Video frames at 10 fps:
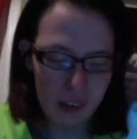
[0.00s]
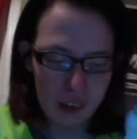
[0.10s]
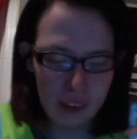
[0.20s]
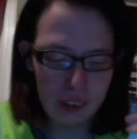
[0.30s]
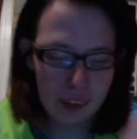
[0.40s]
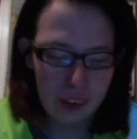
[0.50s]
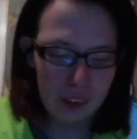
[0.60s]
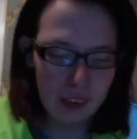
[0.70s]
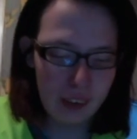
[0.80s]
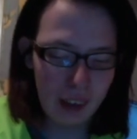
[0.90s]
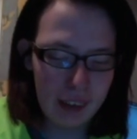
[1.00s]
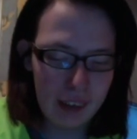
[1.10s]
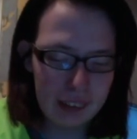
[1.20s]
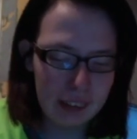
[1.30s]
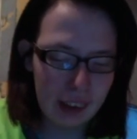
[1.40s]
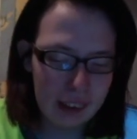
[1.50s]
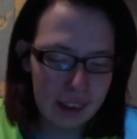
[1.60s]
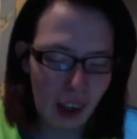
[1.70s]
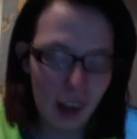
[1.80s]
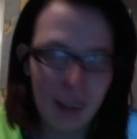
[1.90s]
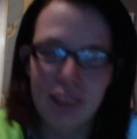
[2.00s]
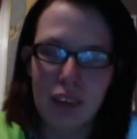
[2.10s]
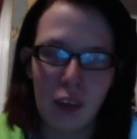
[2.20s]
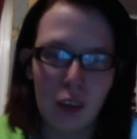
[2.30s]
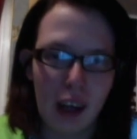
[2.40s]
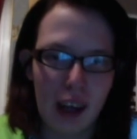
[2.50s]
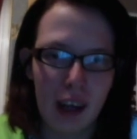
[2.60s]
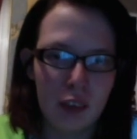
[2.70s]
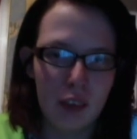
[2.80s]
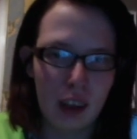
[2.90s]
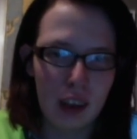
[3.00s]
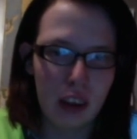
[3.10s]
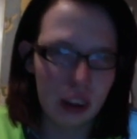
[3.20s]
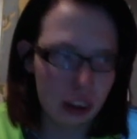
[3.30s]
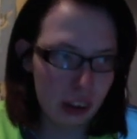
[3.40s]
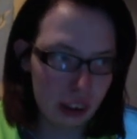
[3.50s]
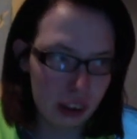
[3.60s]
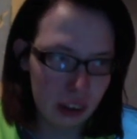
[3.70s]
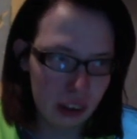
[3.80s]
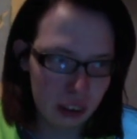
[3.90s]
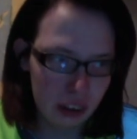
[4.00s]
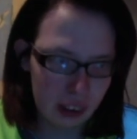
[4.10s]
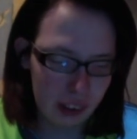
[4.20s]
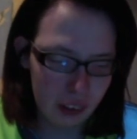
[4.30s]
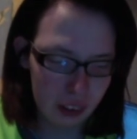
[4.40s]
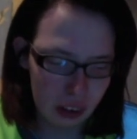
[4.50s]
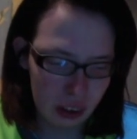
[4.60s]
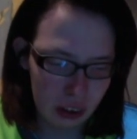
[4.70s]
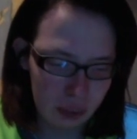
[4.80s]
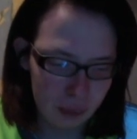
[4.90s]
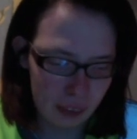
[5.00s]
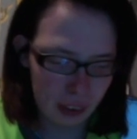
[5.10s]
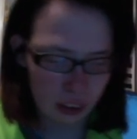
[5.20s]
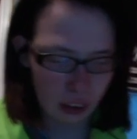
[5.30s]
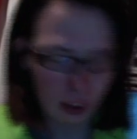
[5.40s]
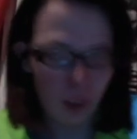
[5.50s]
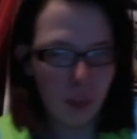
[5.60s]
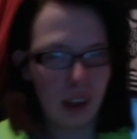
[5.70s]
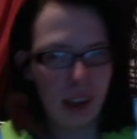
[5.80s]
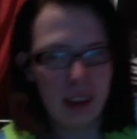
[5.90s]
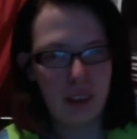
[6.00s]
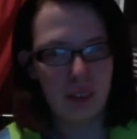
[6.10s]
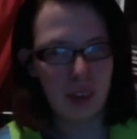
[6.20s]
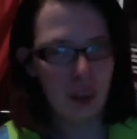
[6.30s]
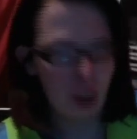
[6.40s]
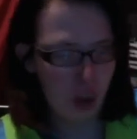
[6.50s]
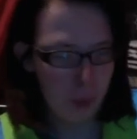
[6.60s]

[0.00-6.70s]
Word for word: they say that I don't have any insecurities because I don't let anything bother me.